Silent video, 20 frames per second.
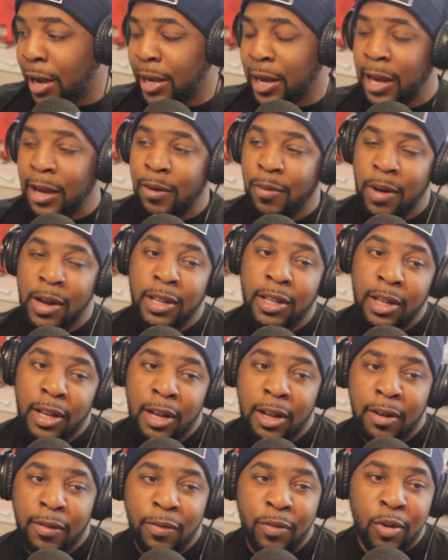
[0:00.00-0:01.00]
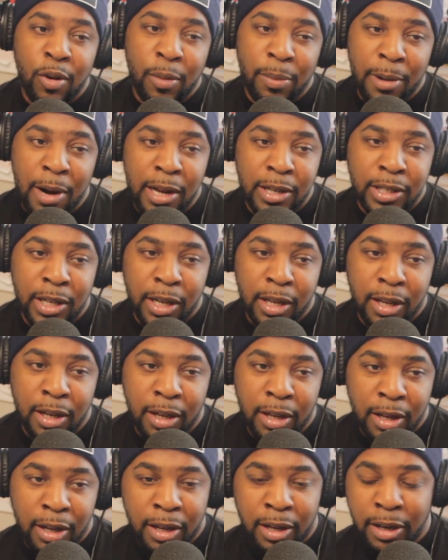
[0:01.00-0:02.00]
can't wait to hear the full project
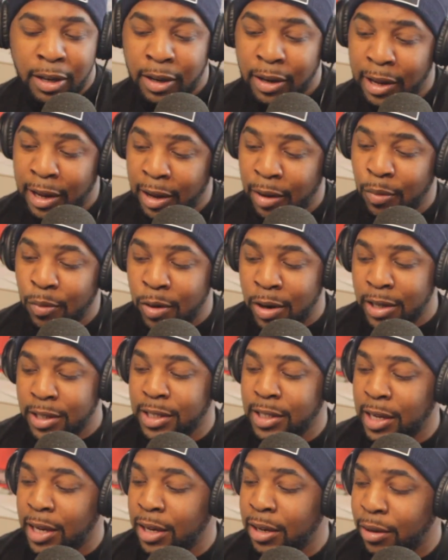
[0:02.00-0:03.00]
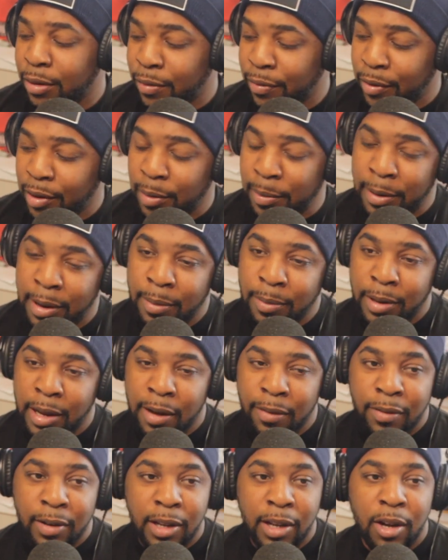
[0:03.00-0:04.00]
in one sitting. You feel me? I'm
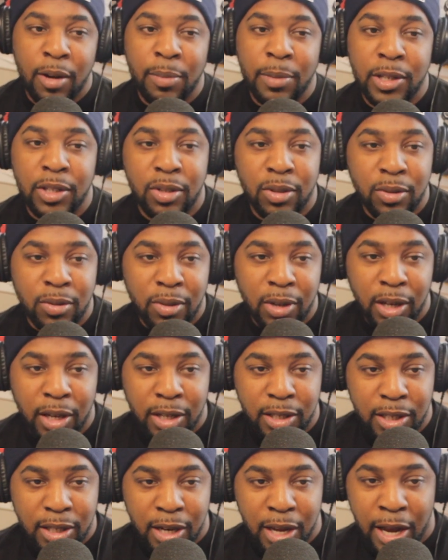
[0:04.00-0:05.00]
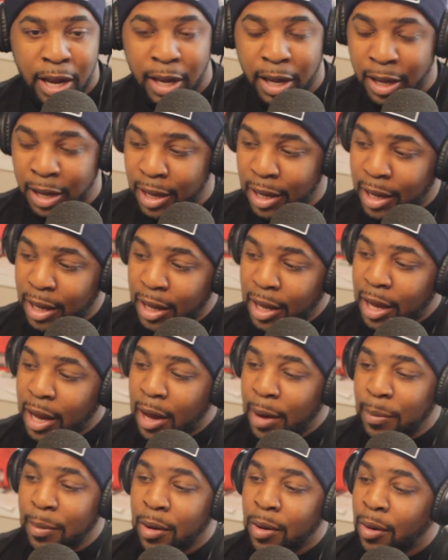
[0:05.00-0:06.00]
definitely gonna be tuned in tonight. Yeah. So
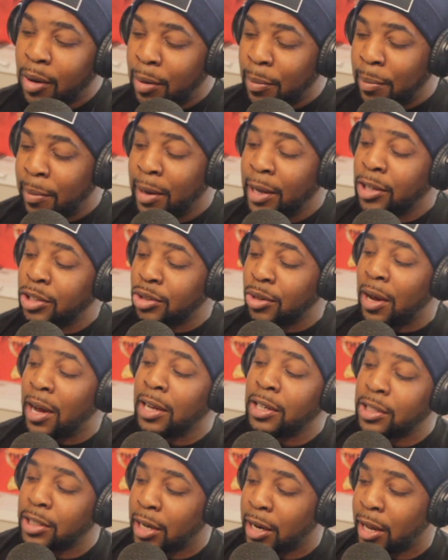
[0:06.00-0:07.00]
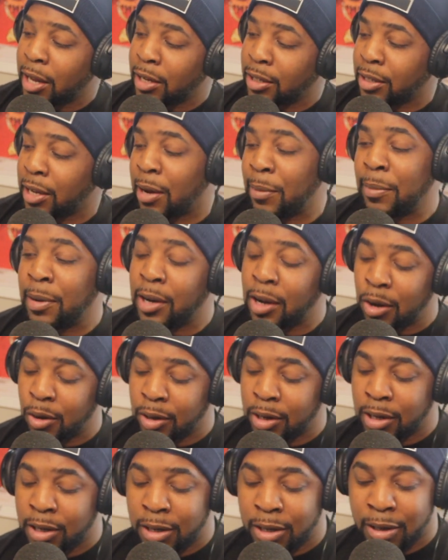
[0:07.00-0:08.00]
I'm gonna make sure I share that. I'm gonna
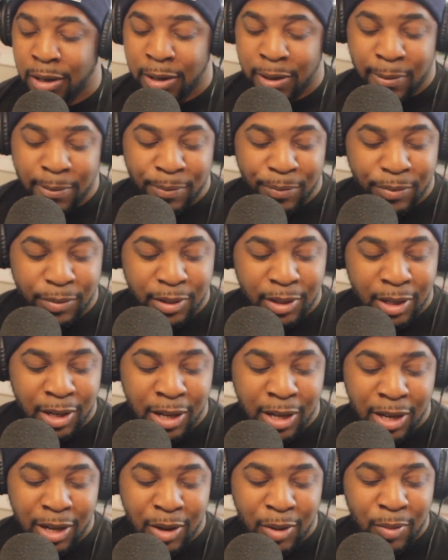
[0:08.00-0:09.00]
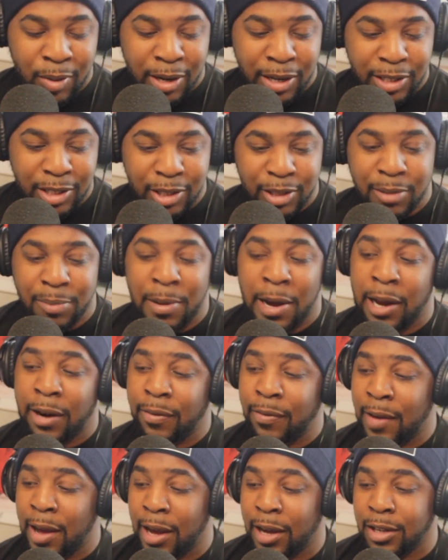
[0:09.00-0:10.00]
go to what is it?
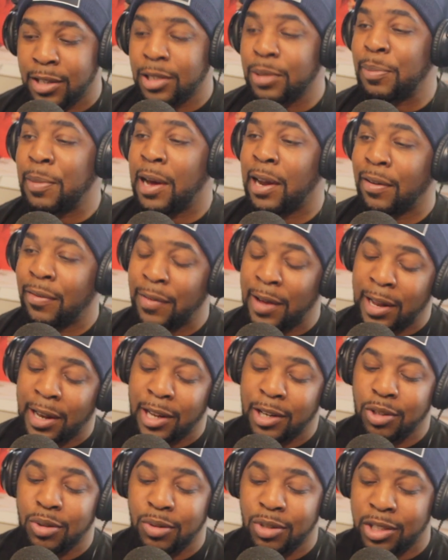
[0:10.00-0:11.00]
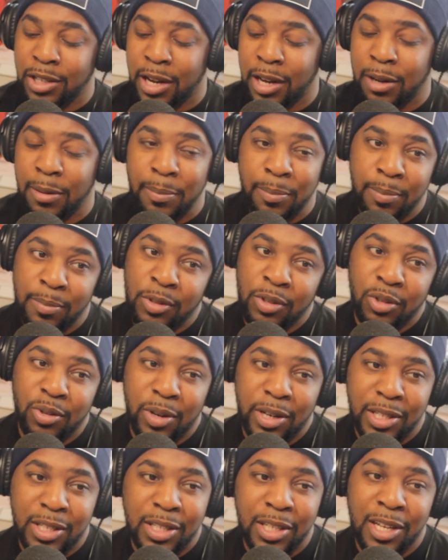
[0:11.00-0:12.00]
Spotify, because Spotify lets you share them
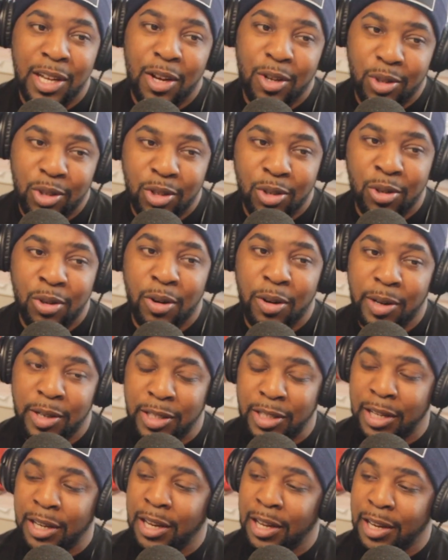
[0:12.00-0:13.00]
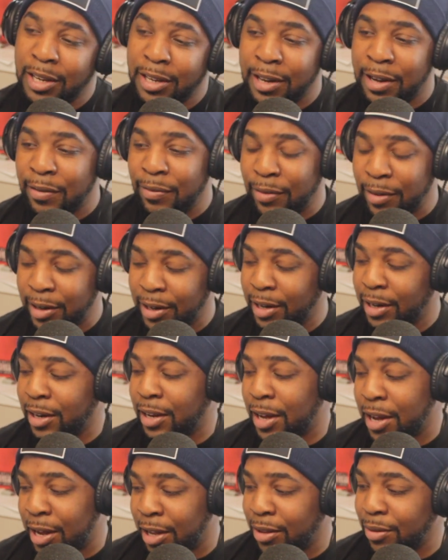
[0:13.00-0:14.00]
joints to your stories a little different than
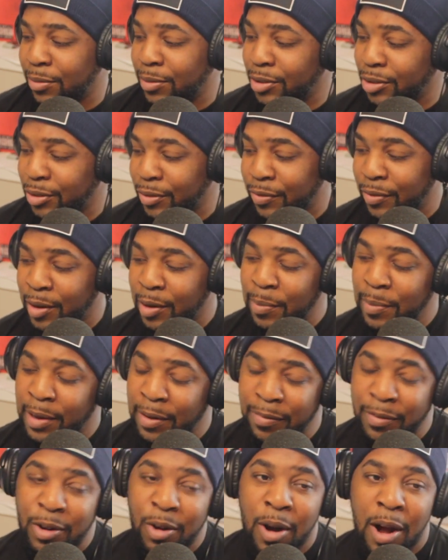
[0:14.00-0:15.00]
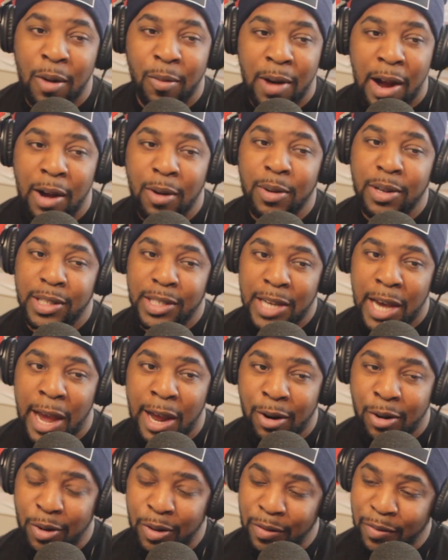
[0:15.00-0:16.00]
the other ones. You feel me? Even though I rock the
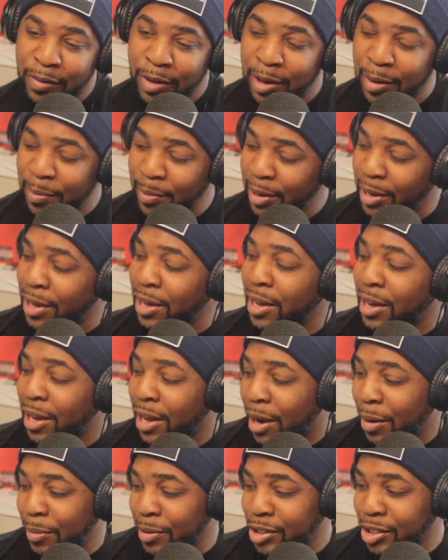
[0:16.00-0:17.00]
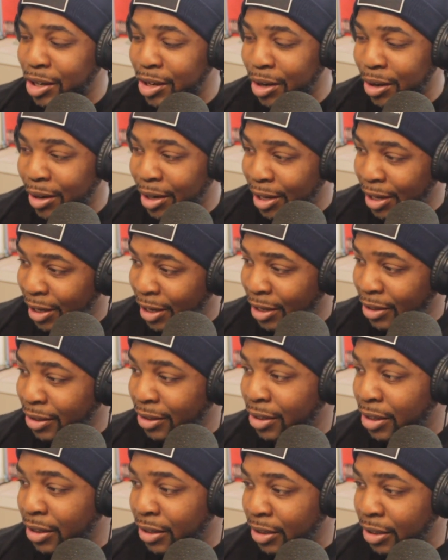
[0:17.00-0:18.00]
title, you feel me? I'm gonna show you
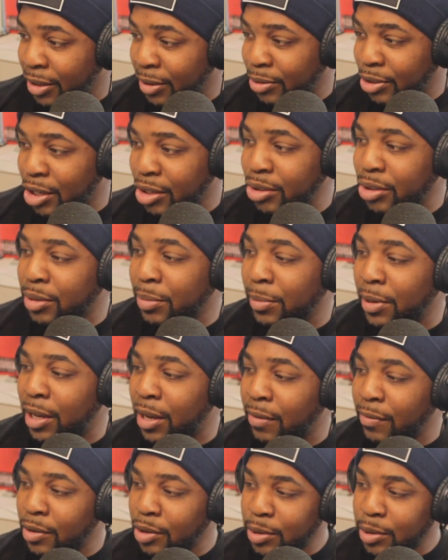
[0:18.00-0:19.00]
some love on